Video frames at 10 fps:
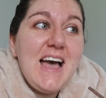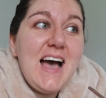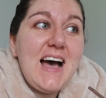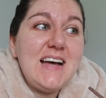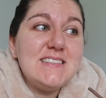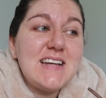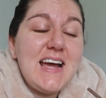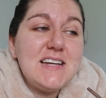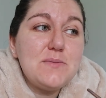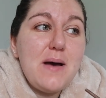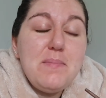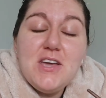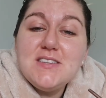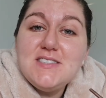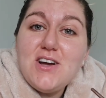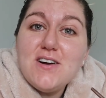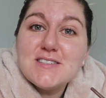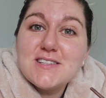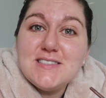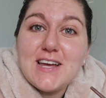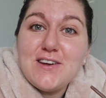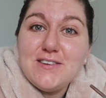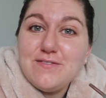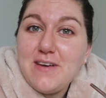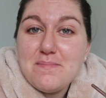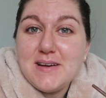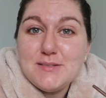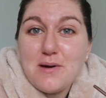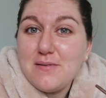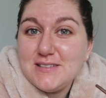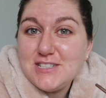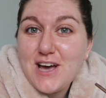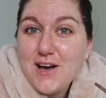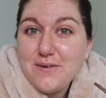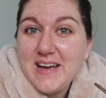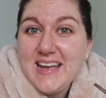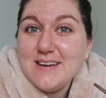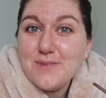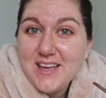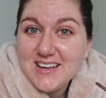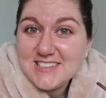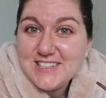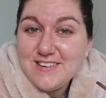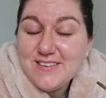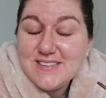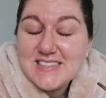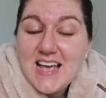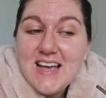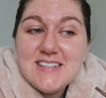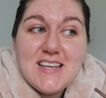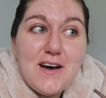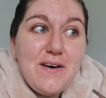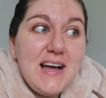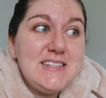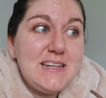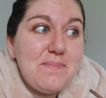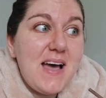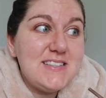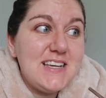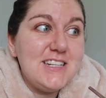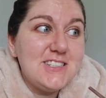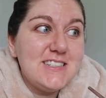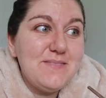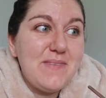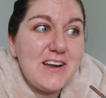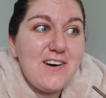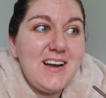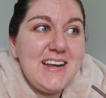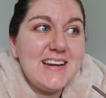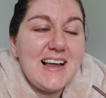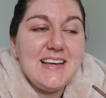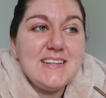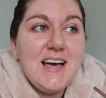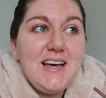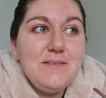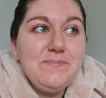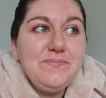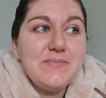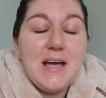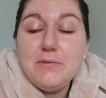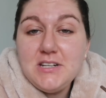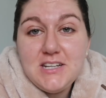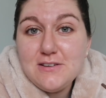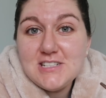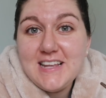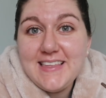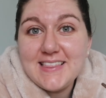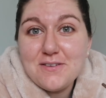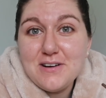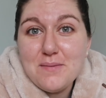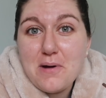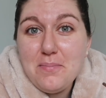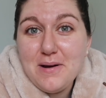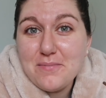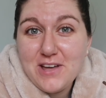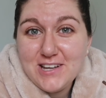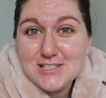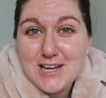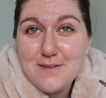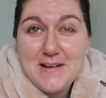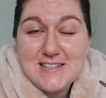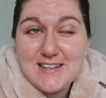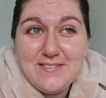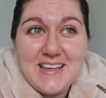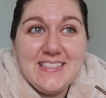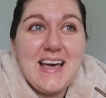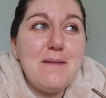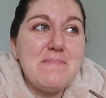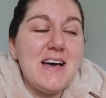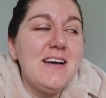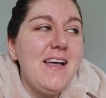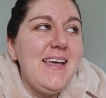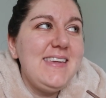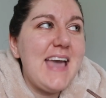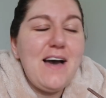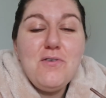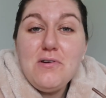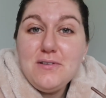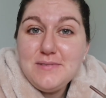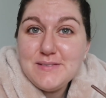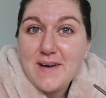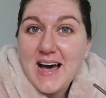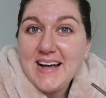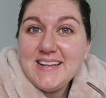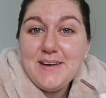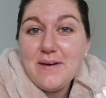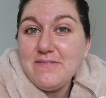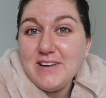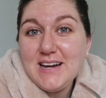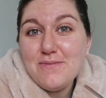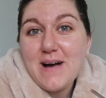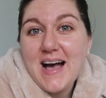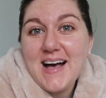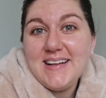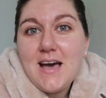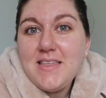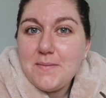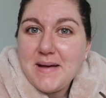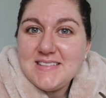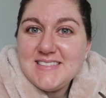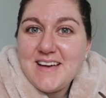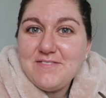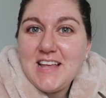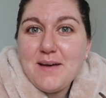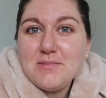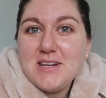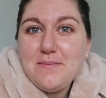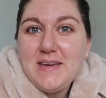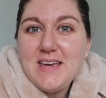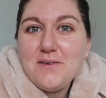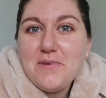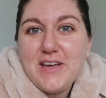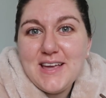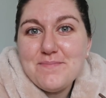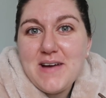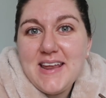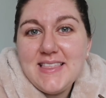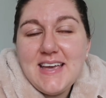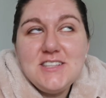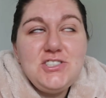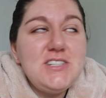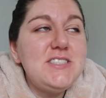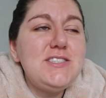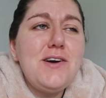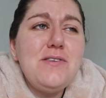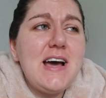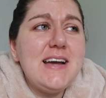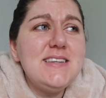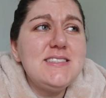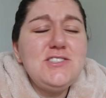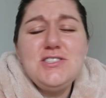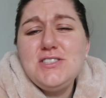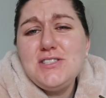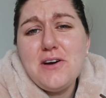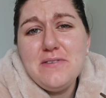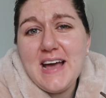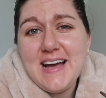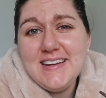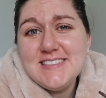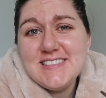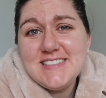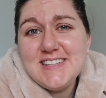And I had to wear Birkenstocks because I couldn't fit my swollen toe in work shoes. So I did message my colleague like, I wouldn't usually think they're an appropriate work shoe, please don't think that. But yeah, all was well, it went really well. The other band 7 that I'm going to be working with is just so nice, just so nice.